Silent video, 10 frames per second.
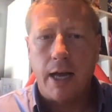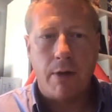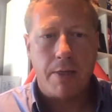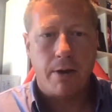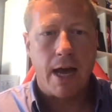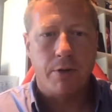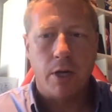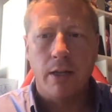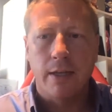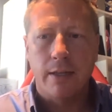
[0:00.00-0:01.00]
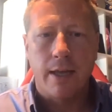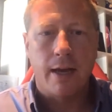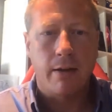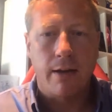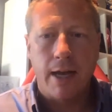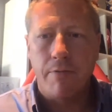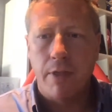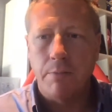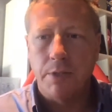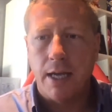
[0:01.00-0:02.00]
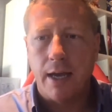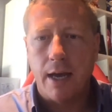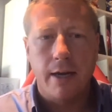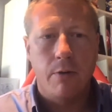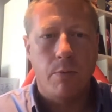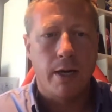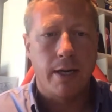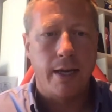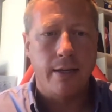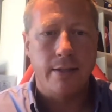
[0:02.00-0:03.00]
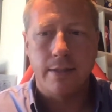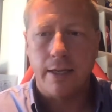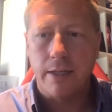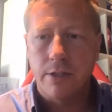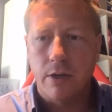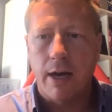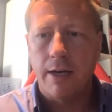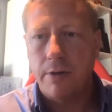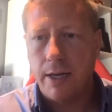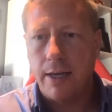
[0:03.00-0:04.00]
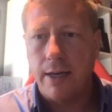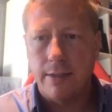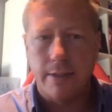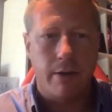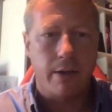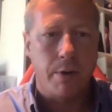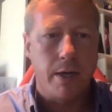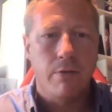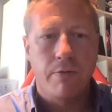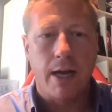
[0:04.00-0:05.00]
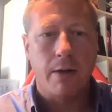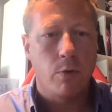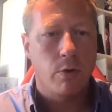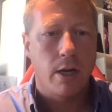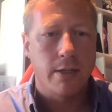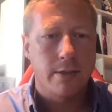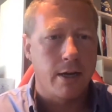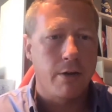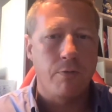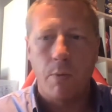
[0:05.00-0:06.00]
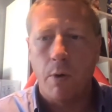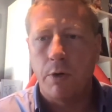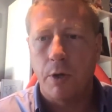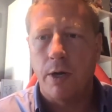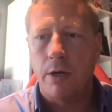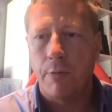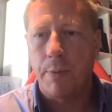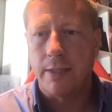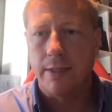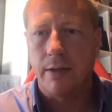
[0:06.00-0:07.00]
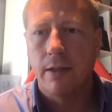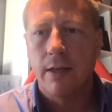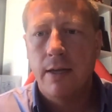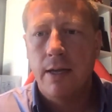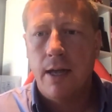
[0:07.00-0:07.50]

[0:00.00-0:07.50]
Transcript: I'd rather have it all in there and have them say, I don't want heated seats, or I don't need a heated steering wheel. Fine, we'll cross it off. We won't do it. No big deal.